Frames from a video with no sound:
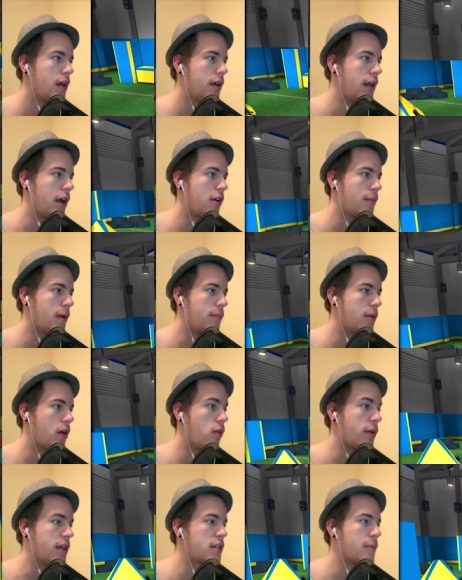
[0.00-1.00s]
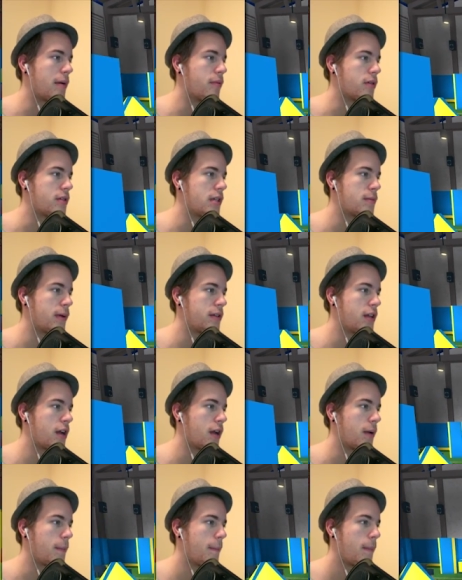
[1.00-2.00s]
Now he might be... Oh, he is my person. He's my
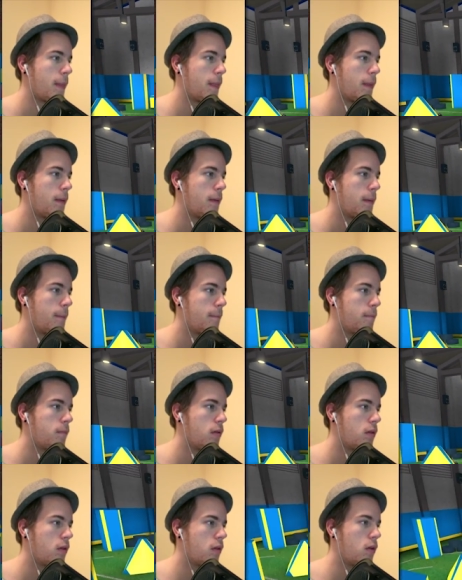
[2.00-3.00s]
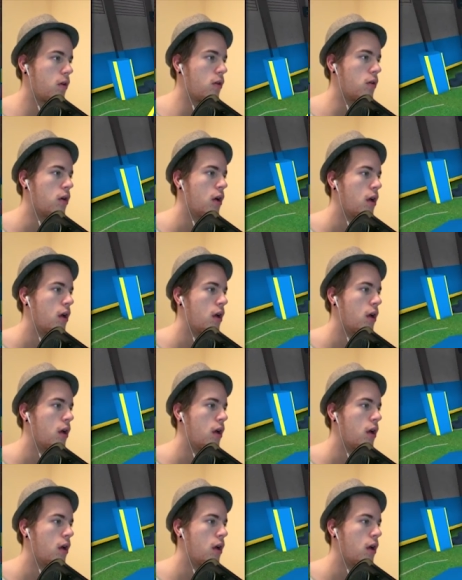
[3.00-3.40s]
target. Oh!